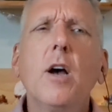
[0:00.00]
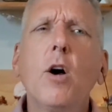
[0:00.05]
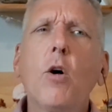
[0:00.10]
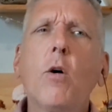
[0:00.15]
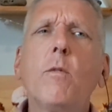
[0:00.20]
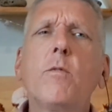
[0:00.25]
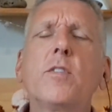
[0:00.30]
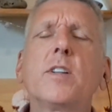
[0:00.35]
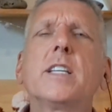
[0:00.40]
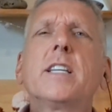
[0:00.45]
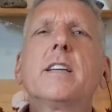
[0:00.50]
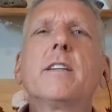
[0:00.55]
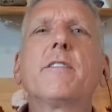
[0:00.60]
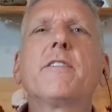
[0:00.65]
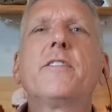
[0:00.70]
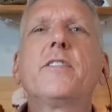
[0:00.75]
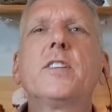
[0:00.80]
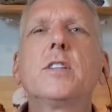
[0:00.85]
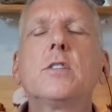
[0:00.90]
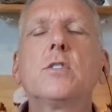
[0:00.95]
Hopefully it
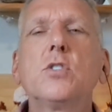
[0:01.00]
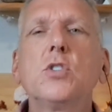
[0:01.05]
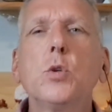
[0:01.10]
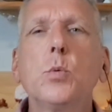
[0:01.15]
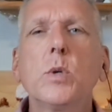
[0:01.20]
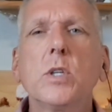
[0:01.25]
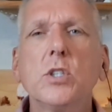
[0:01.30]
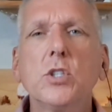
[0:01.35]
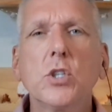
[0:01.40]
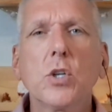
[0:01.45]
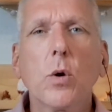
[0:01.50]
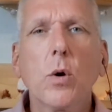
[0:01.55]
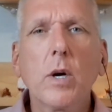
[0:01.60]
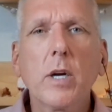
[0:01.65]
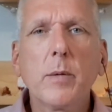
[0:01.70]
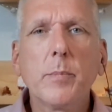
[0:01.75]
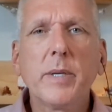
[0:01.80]
fills you with joy,